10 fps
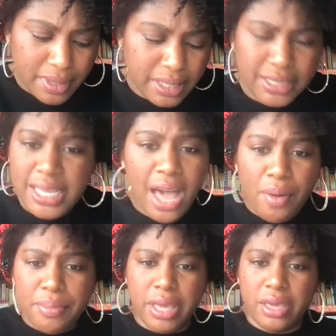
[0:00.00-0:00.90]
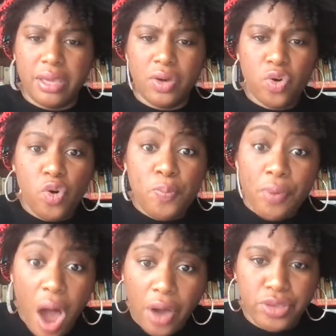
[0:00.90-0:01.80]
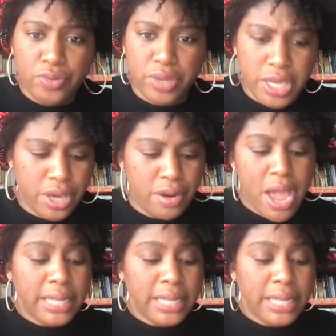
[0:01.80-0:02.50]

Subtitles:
Tell me, who brought you here?